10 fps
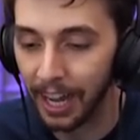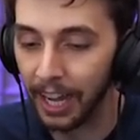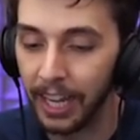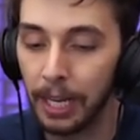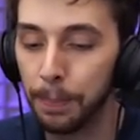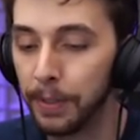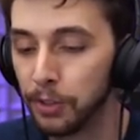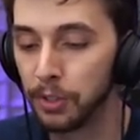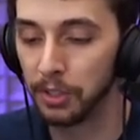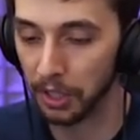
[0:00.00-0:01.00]
uh, in-app
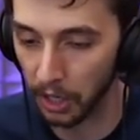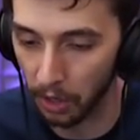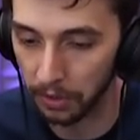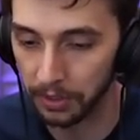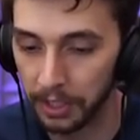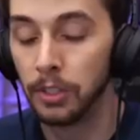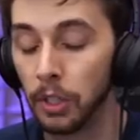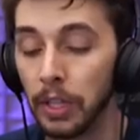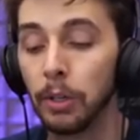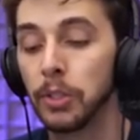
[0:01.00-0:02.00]
purchases are gone.
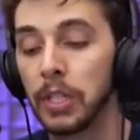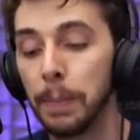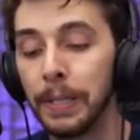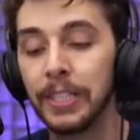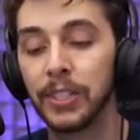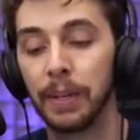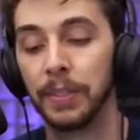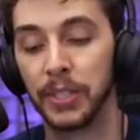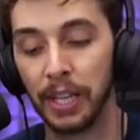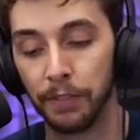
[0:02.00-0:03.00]
So they also say, please accept
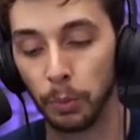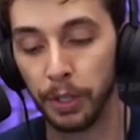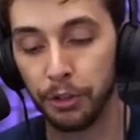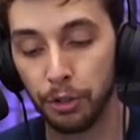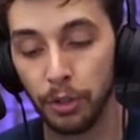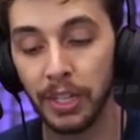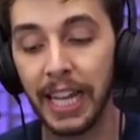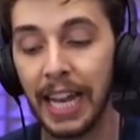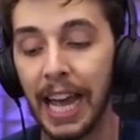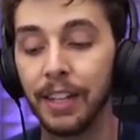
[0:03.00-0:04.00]
this gift, which should
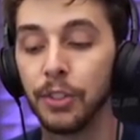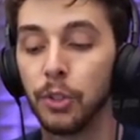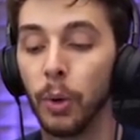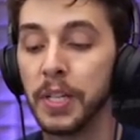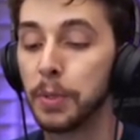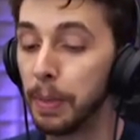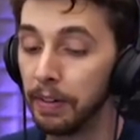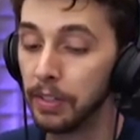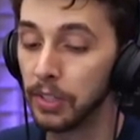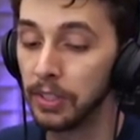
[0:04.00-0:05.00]
enhance your
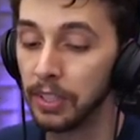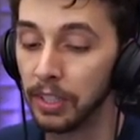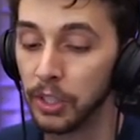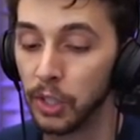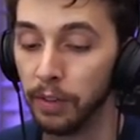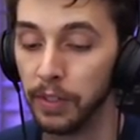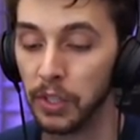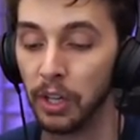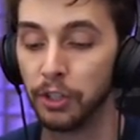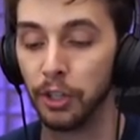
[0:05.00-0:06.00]
experience until the
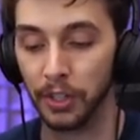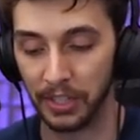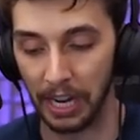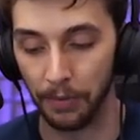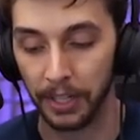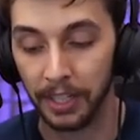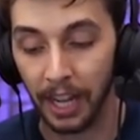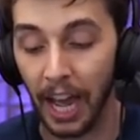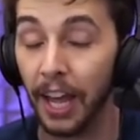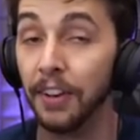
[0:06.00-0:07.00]
servers are shut down.
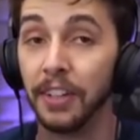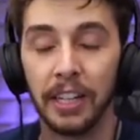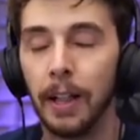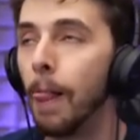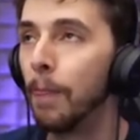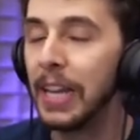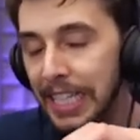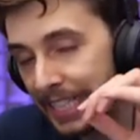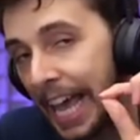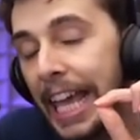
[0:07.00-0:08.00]
And they
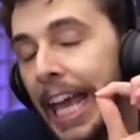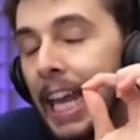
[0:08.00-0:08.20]
say